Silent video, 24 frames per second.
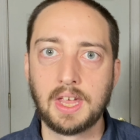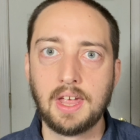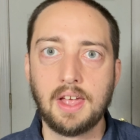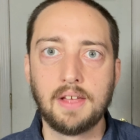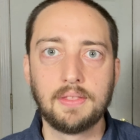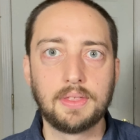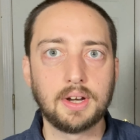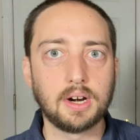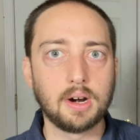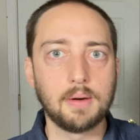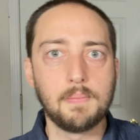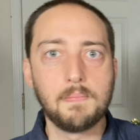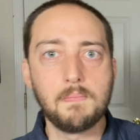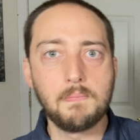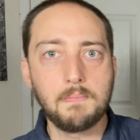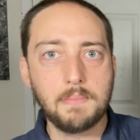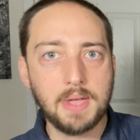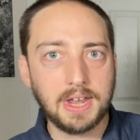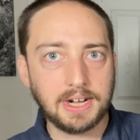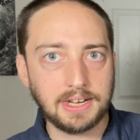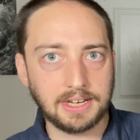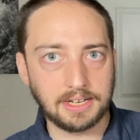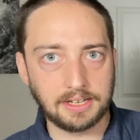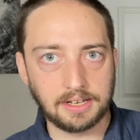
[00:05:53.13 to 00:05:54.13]
There are
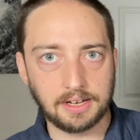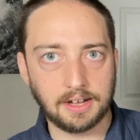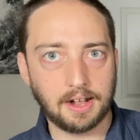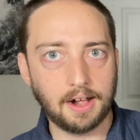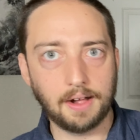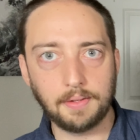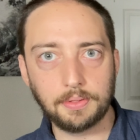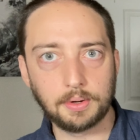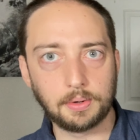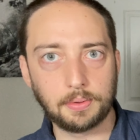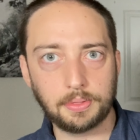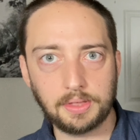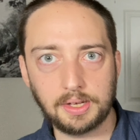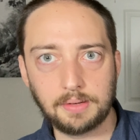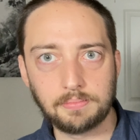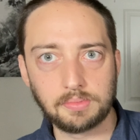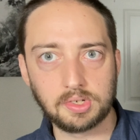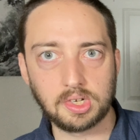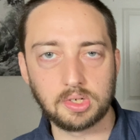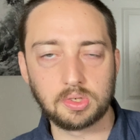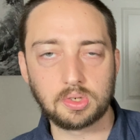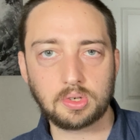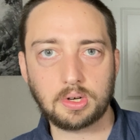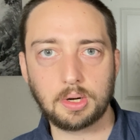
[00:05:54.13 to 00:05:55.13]
many other themes
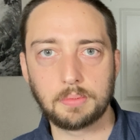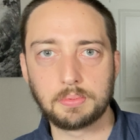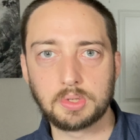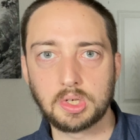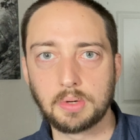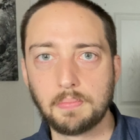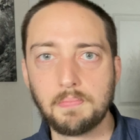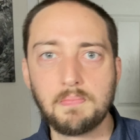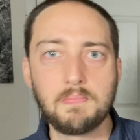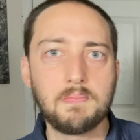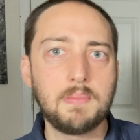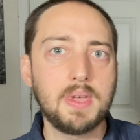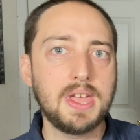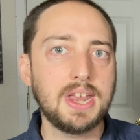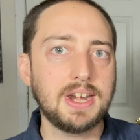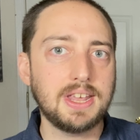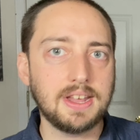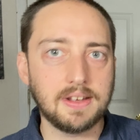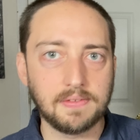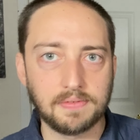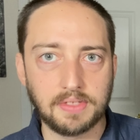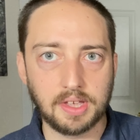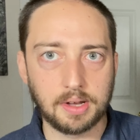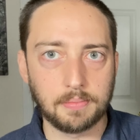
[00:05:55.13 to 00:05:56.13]
in Scripture. Many
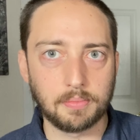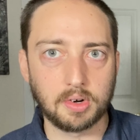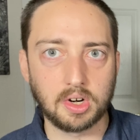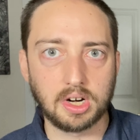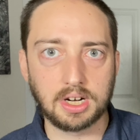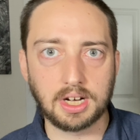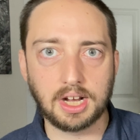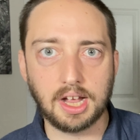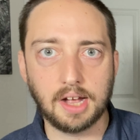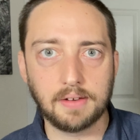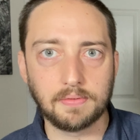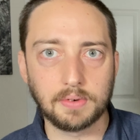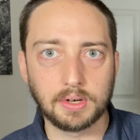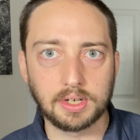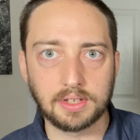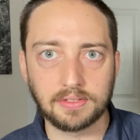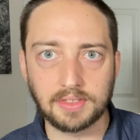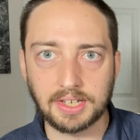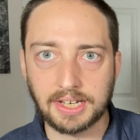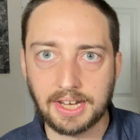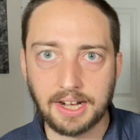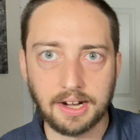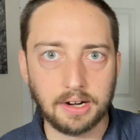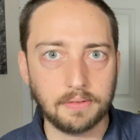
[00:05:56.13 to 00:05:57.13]
of them are uncovered in the
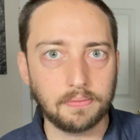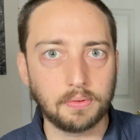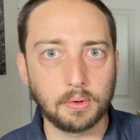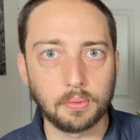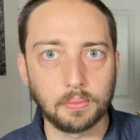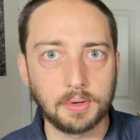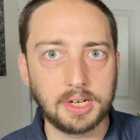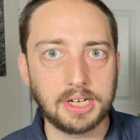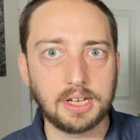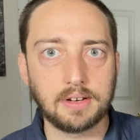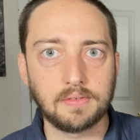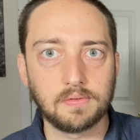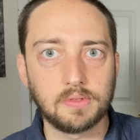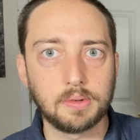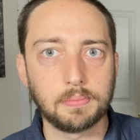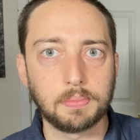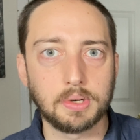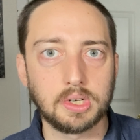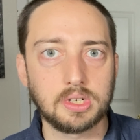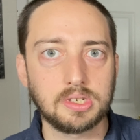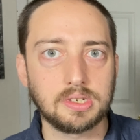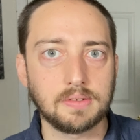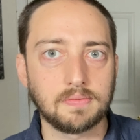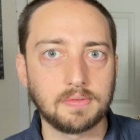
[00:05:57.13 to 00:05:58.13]
careful reading of the
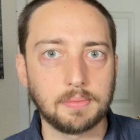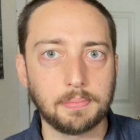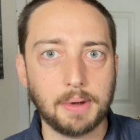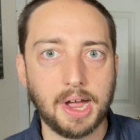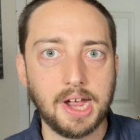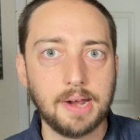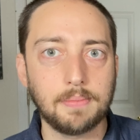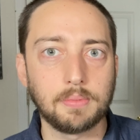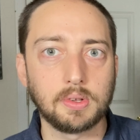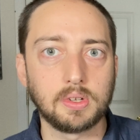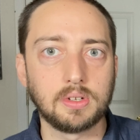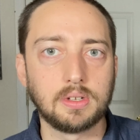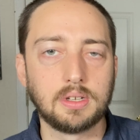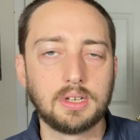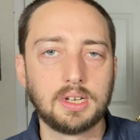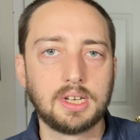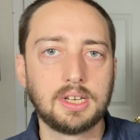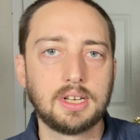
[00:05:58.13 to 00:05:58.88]
books of the Bible.